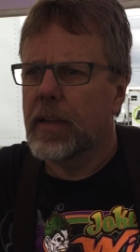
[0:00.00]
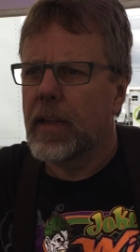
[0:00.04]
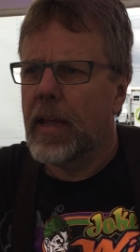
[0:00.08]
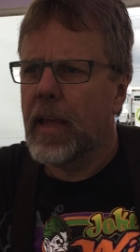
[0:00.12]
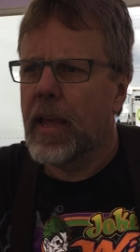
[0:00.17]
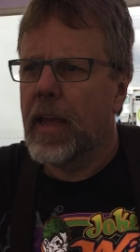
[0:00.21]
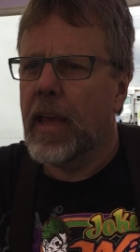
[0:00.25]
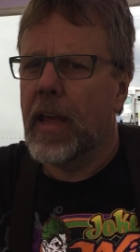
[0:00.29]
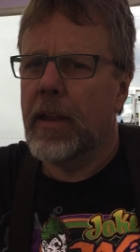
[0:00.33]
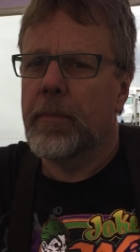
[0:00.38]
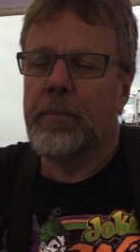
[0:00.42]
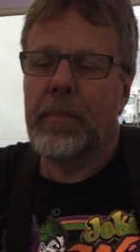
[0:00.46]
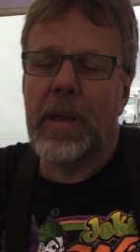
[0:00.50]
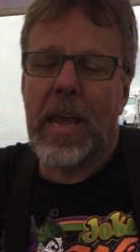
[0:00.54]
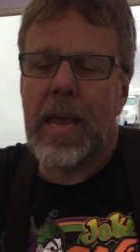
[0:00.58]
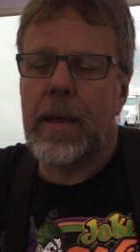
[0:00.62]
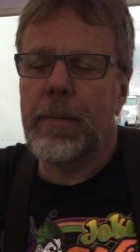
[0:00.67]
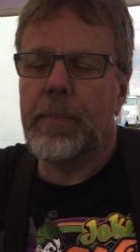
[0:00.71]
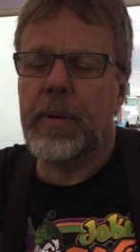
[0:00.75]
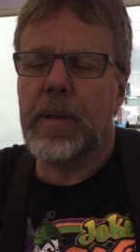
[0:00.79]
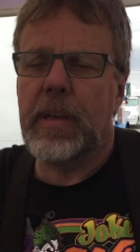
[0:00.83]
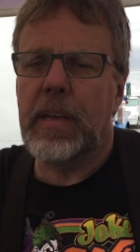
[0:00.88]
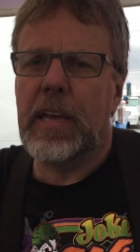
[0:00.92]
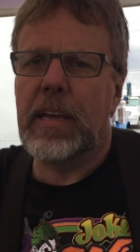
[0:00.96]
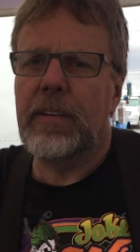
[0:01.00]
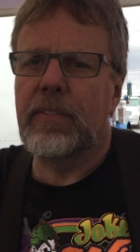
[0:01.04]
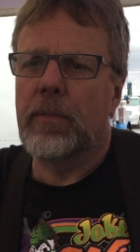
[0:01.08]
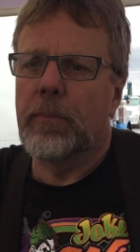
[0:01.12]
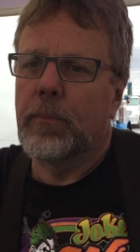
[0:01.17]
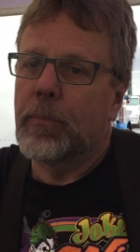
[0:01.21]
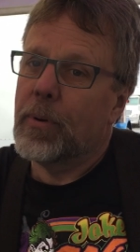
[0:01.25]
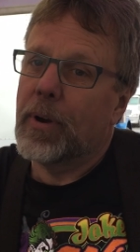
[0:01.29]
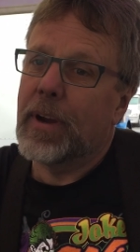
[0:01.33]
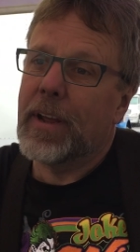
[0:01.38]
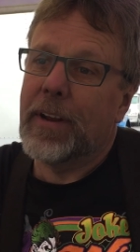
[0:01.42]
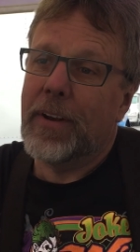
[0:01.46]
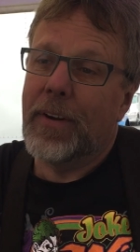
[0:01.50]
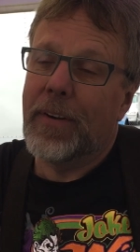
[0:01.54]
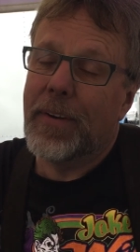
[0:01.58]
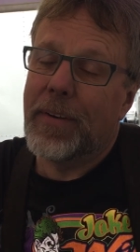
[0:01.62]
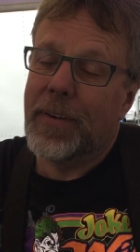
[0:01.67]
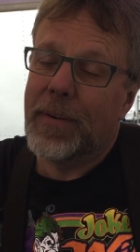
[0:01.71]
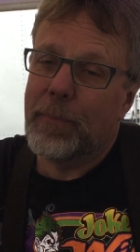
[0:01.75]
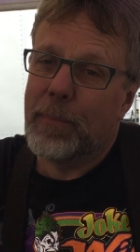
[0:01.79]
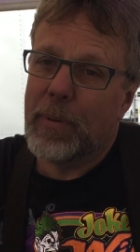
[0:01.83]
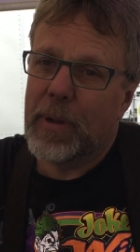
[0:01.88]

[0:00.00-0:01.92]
and maybe even Brainerd.